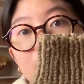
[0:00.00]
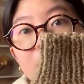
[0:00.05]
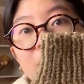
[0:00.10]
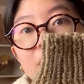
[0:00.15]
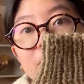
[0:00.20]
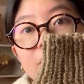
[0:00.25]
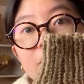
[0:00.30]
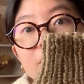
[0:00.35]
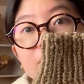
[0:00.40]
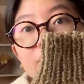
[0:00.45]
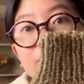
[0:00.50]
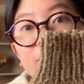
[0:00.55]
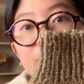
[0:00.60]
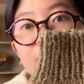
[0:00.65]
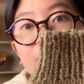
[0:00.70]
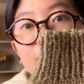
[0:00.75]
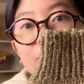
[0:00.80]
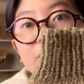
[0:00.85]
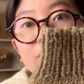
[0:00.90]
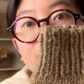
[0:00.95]
bind off for
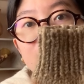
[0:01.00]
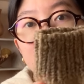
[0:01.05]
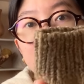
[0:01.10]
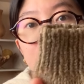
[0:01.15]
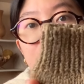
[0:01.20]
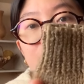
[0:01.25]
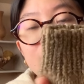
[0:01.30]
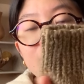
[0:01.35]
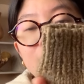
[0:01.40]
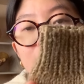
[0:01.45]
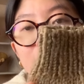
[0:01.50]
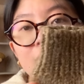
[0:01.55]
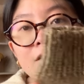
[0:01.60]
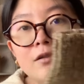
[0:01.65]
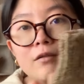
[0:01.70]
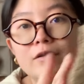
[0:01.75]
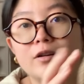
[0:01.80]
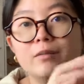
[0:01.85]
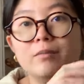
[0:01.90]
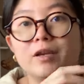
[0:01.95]
all the
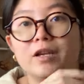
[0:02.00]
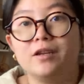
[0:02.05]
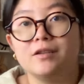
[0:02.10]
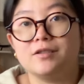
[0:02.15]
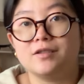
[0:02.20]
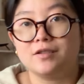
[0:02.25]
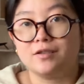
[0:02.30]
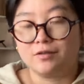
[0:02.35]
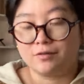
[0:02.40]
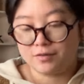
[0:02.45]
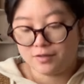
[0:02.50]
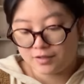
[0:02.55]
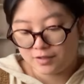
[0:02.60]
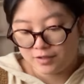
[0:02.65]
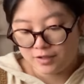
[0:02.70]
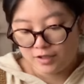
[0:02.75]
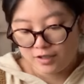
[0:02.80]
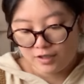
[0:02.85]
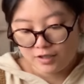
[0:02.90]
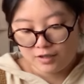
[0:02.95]
ribbing, so
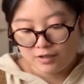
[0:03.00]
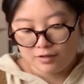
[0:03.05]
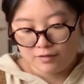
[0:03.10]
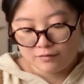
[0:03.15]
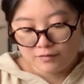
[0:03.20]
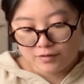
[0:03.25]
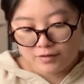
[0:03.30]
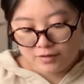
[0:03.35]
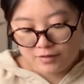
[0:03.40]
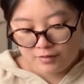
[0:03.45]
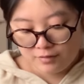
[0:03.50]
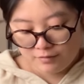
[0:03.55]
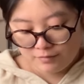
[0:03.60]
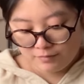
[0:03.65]
sleeves,